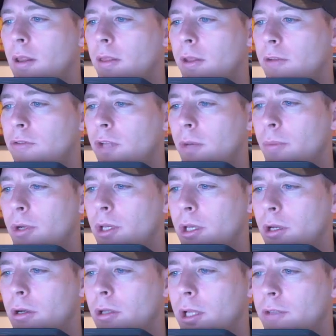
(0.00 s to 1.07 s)
This number
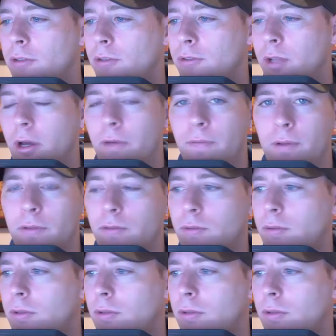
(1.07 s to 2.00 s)
here lets us know if it's